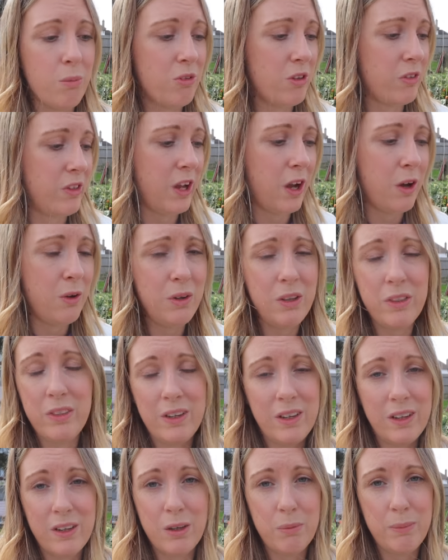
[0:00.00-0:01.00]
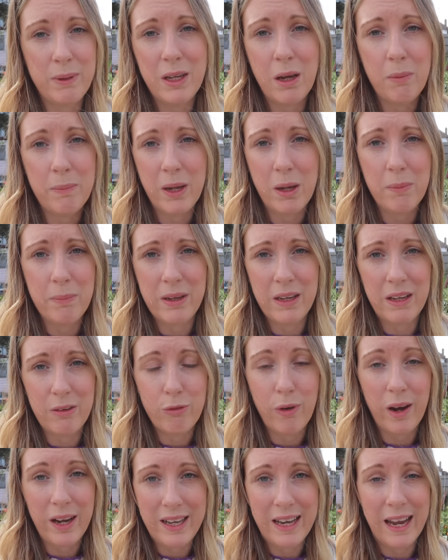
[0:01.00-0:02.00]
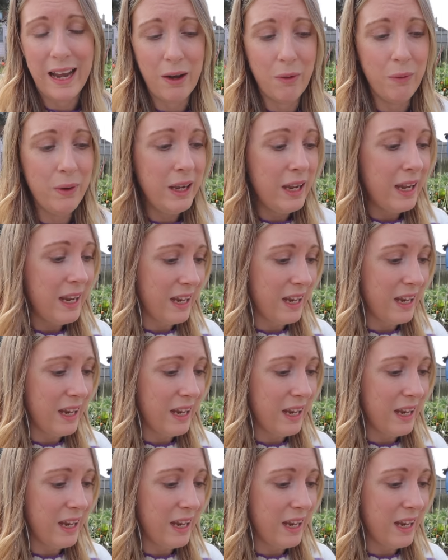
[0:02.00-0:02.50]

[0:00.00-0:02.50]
So the only thing that could be coming up here right now